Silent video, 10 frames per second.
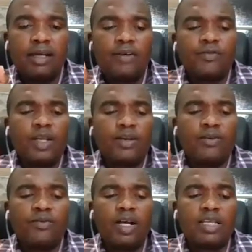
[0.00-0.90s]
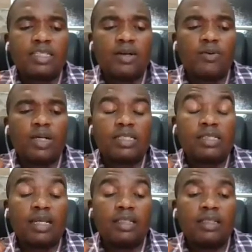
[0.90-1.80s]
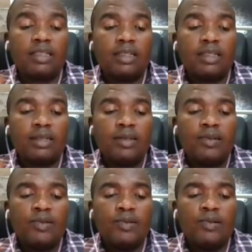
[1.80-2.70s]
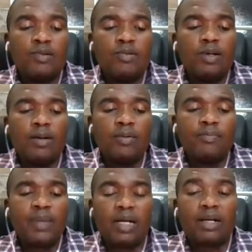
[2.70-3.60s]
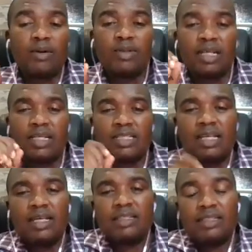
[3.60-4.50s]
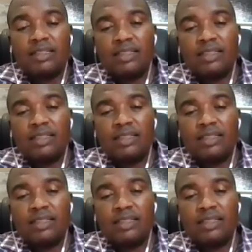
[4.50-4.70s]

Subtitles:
After you've asked a question, you do a background research.